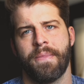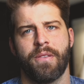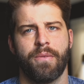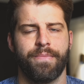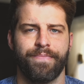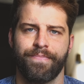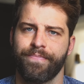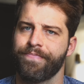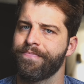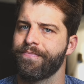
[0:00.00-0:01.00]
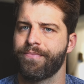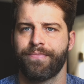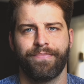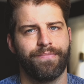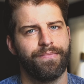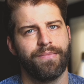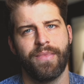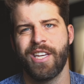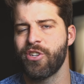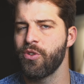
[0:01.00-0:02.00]
some
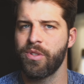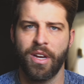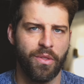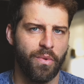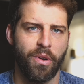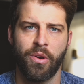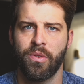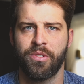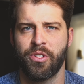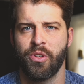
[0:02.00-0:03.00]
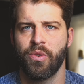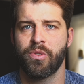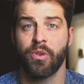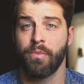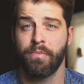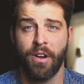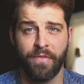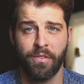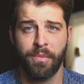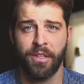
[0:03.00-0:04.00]
issues down the road too. So
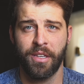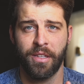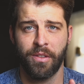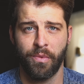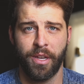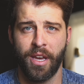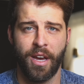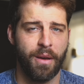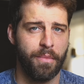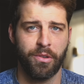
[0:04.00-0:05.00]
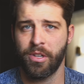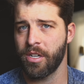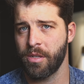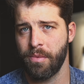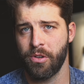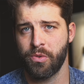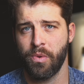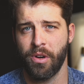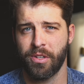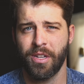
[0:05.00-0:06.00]
preferably the rehab Botox approach
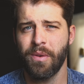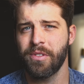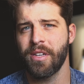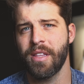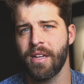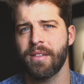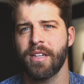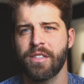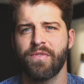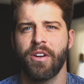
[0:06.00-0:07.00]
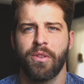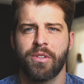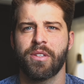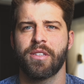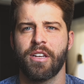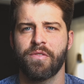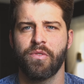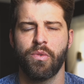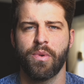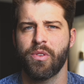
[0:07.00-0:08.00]
works. And I would say that that's fairly
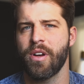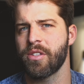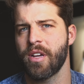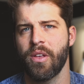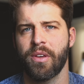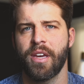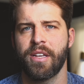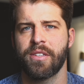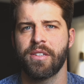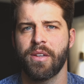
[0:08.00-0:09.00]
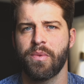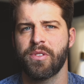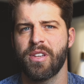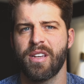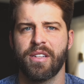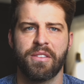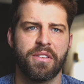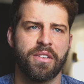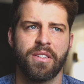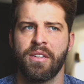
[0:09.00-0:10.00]
successful with thoracic outlet cases. I would say
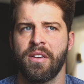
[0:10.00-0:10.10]
it's